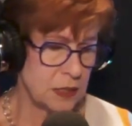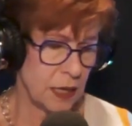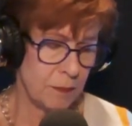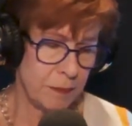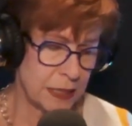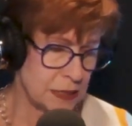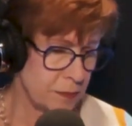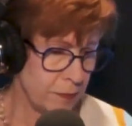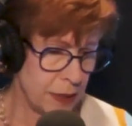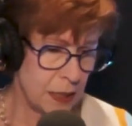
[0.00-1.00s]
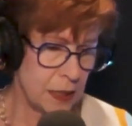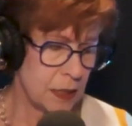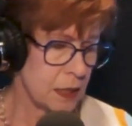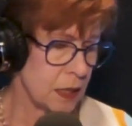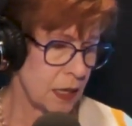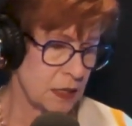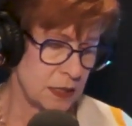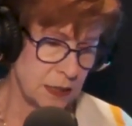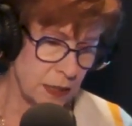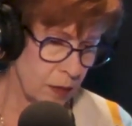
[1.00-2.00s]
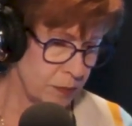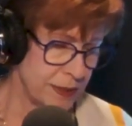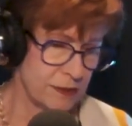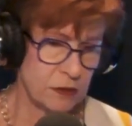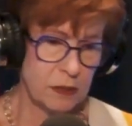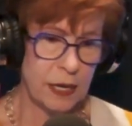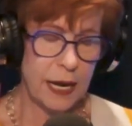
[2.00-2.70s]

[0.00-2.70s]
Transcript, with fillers: and mixed media and sculpture